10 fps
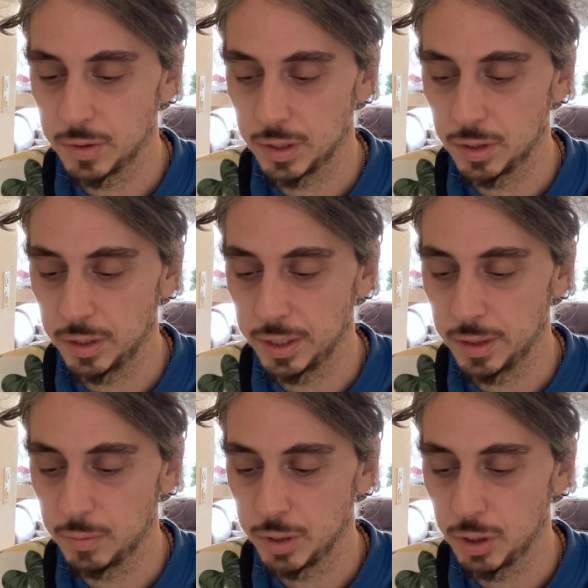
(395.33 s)
to cuddle
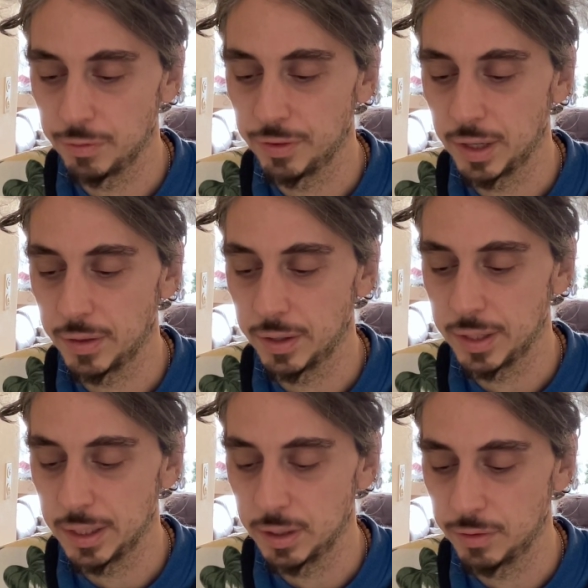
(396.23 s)
you, your father,
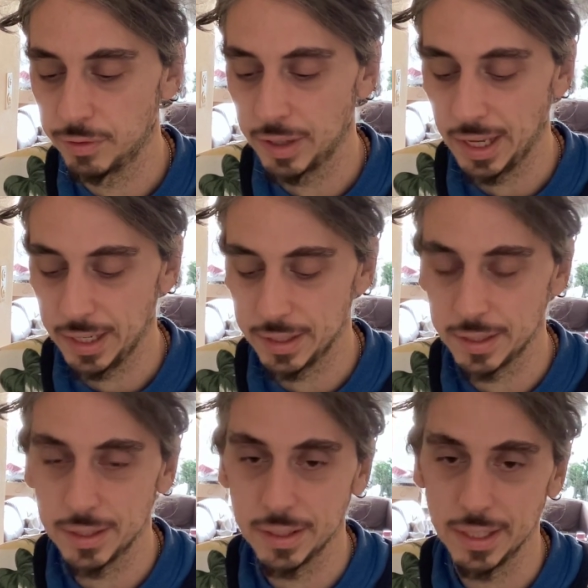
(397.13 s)
in love and
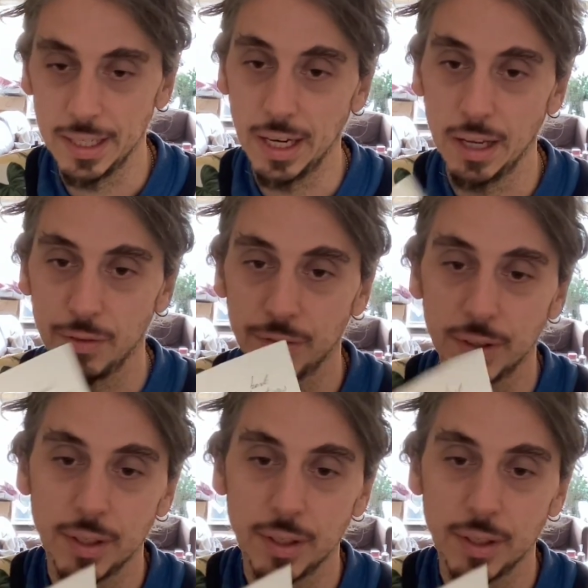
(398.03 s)
in life.